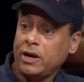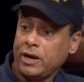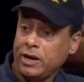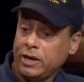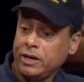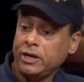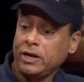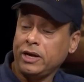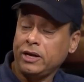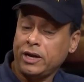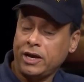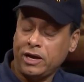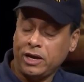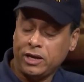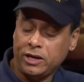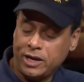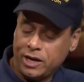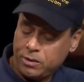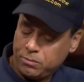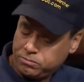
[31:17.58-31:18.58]
physical in, in
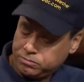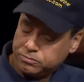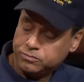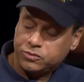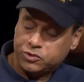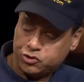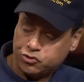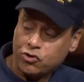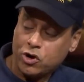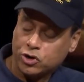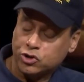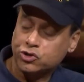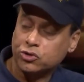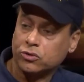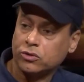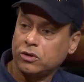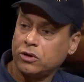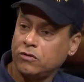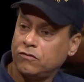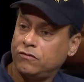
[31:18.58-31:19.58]
structure. A, in a
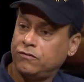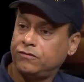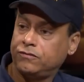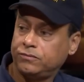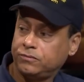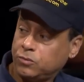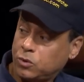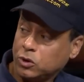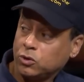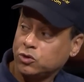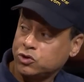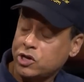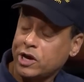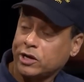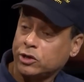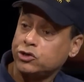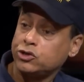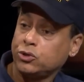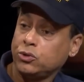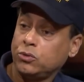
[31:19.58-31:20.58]
structure of what looks
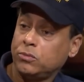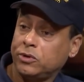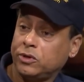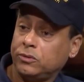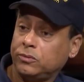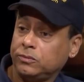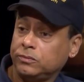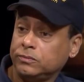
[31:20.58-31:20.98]
like a tube.